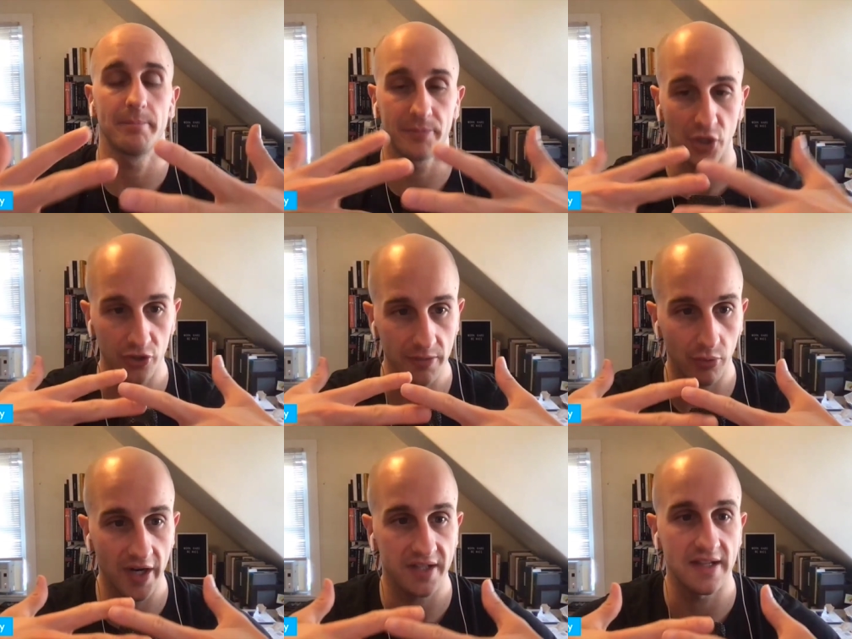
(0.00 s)
Turn the
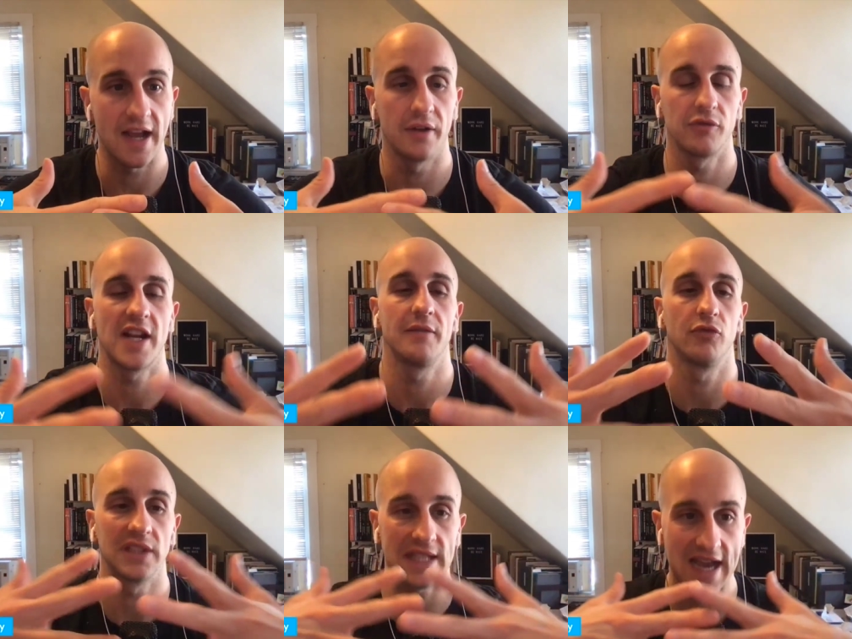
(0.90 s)
brakes down, right?
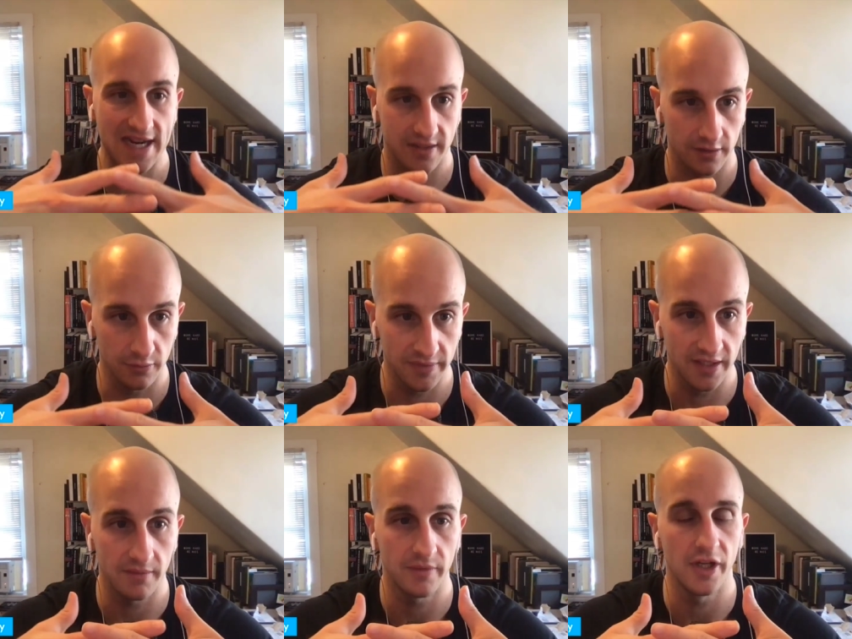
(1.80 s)
Relax a little bit,
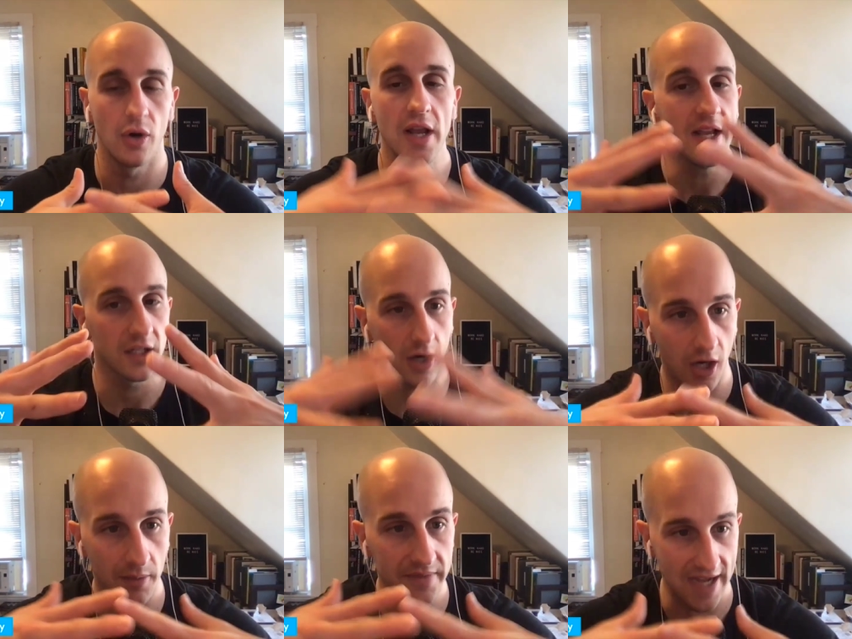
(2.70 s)

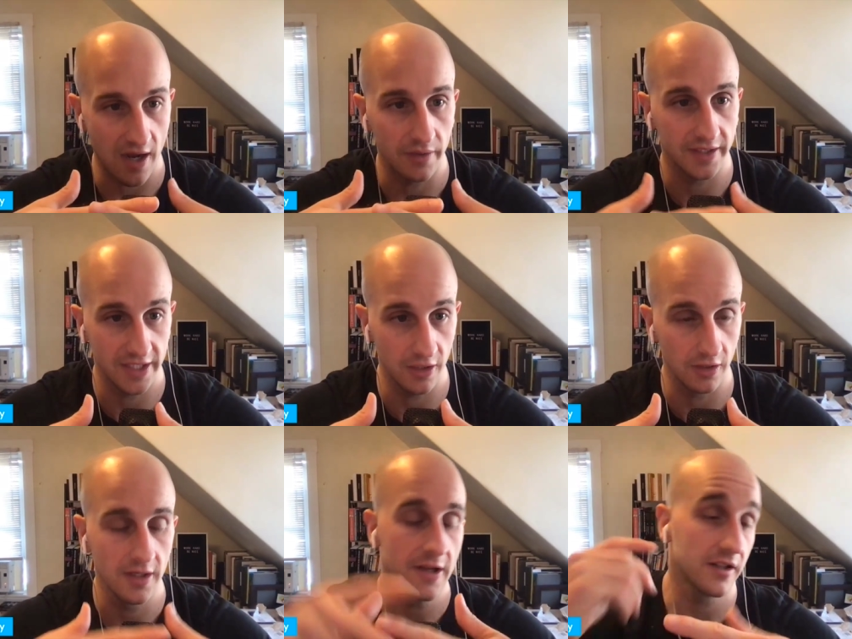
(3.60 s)
calm down
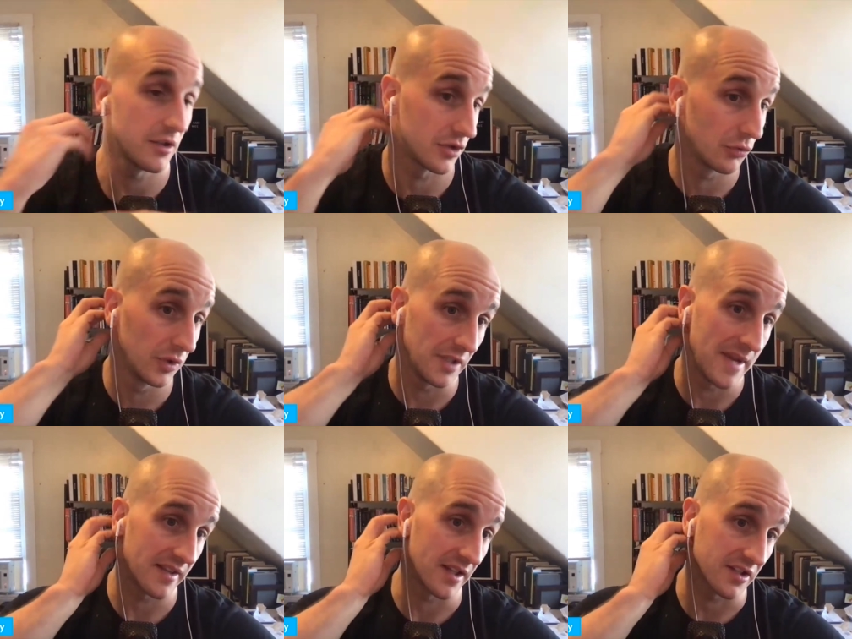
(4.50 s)
here to really
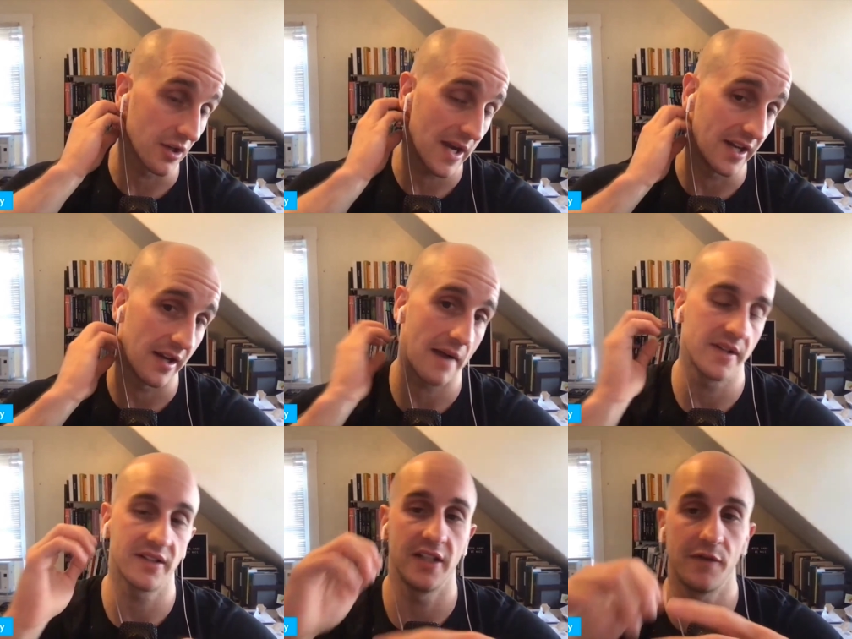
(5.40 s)
make things go ahead. And
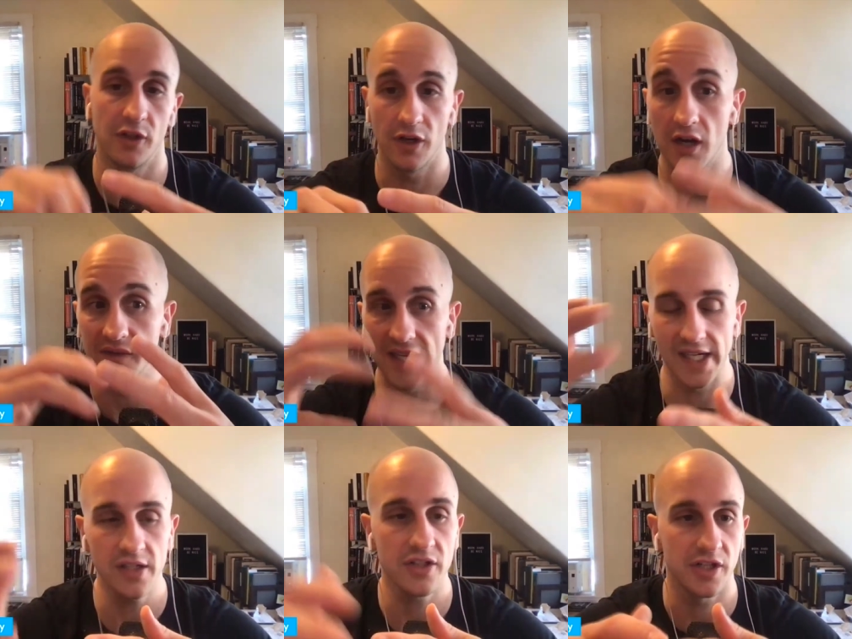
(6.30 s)
obviously, if you're of
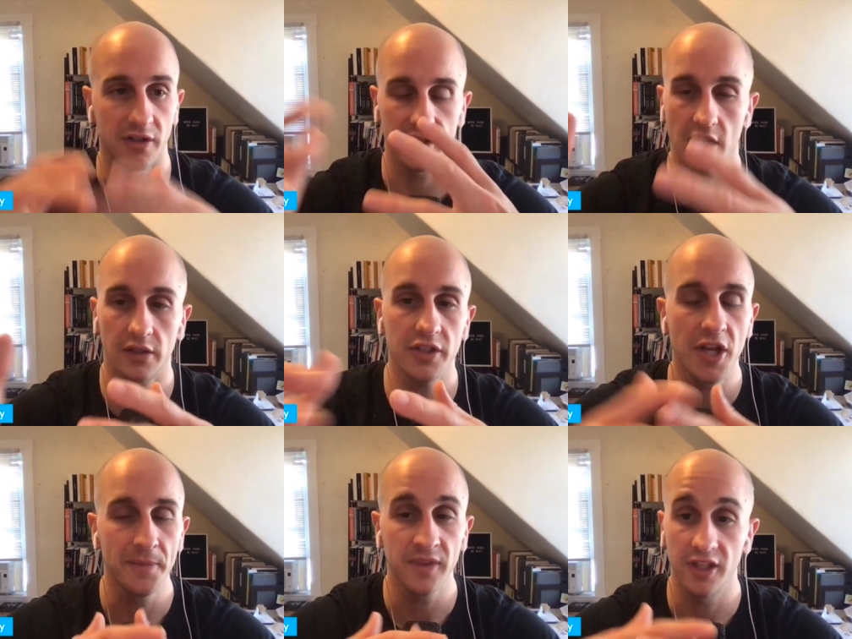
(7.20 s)
age and you're in college,
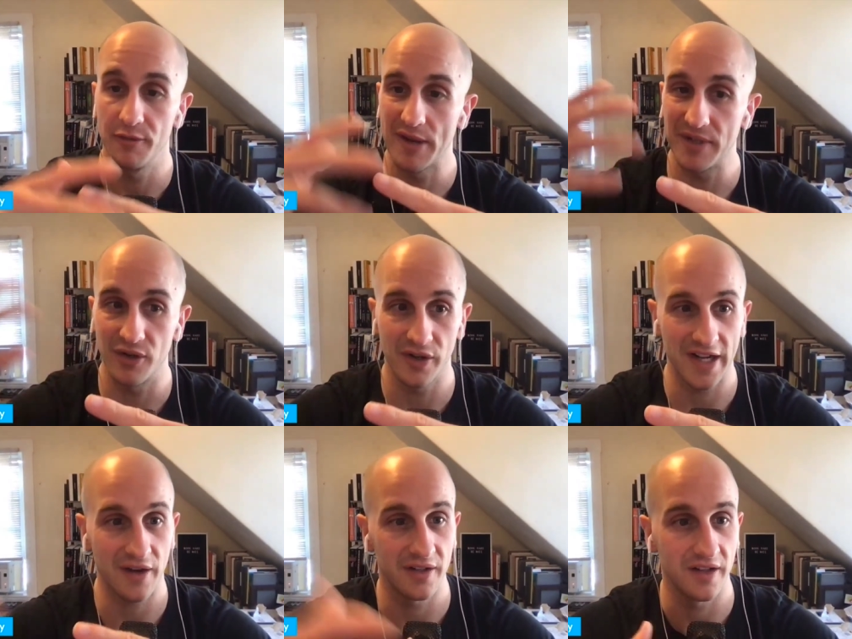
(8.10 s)
you might be going
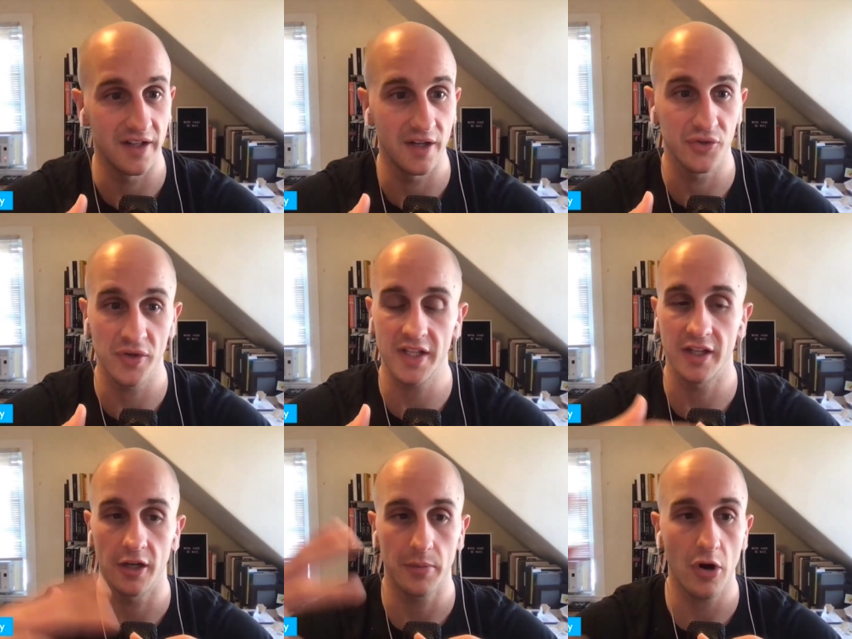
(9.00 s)
out and drinking
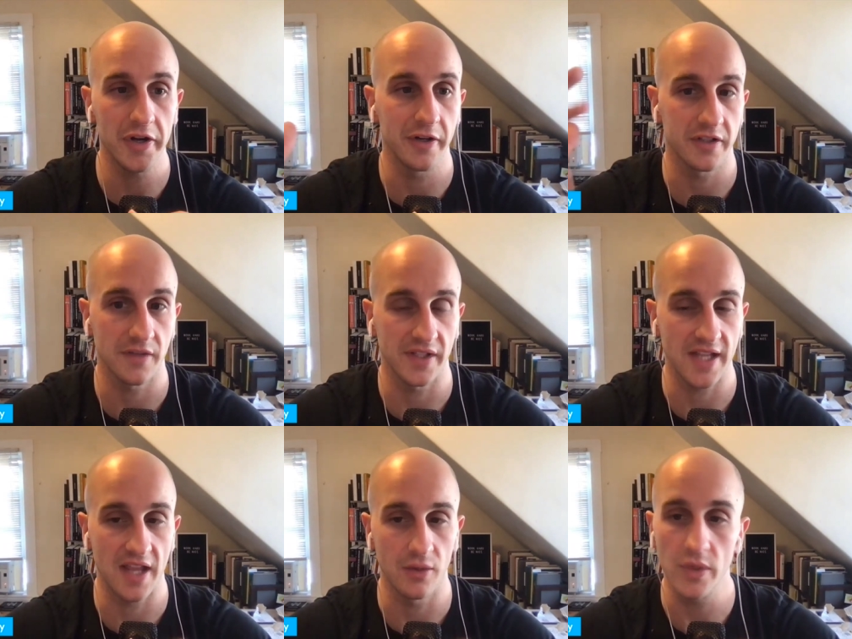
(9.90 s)
or partying or stuff like that
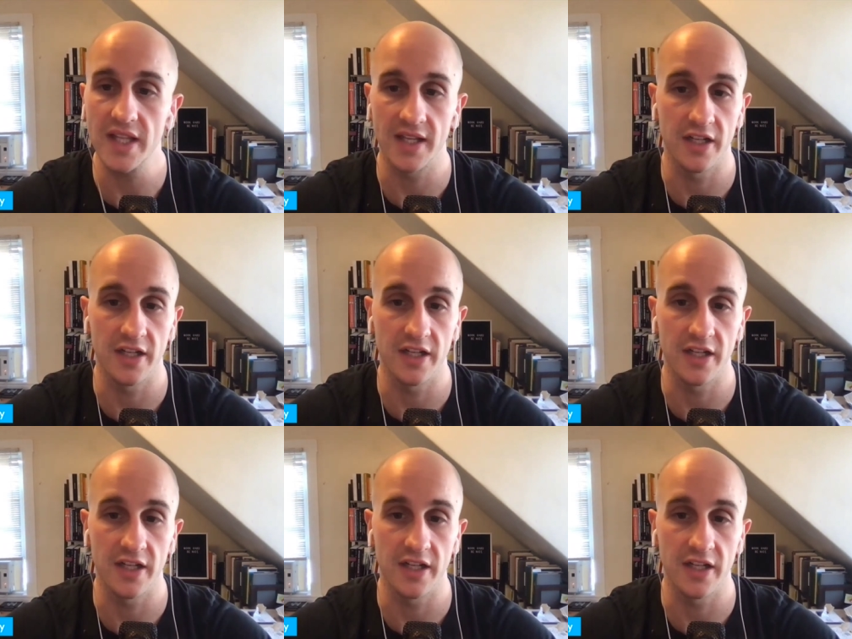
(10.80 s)
on the weekend.